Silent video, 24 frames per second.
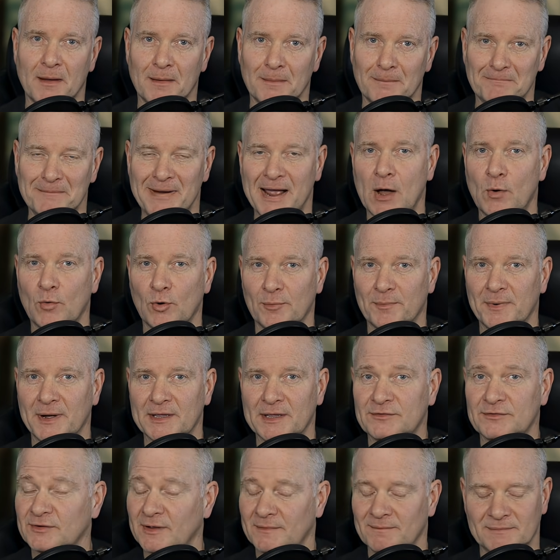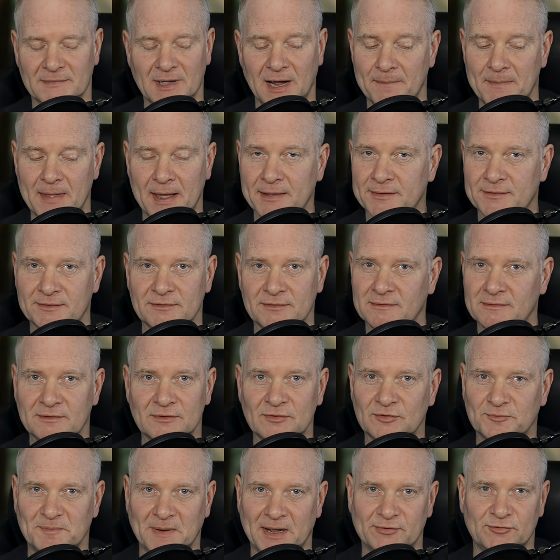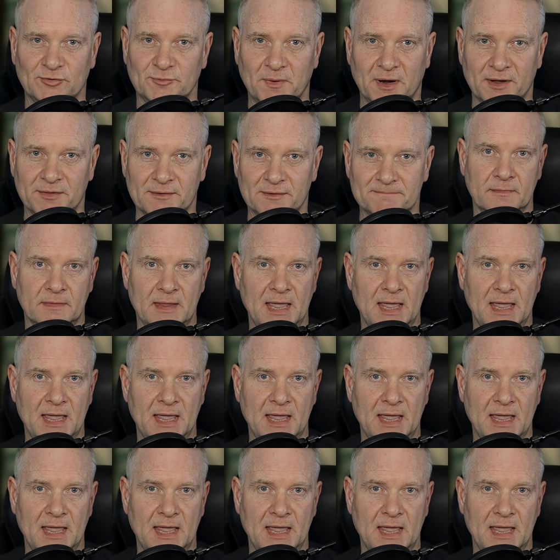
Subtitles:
Malwarebytes, and I'm not sponsored by them.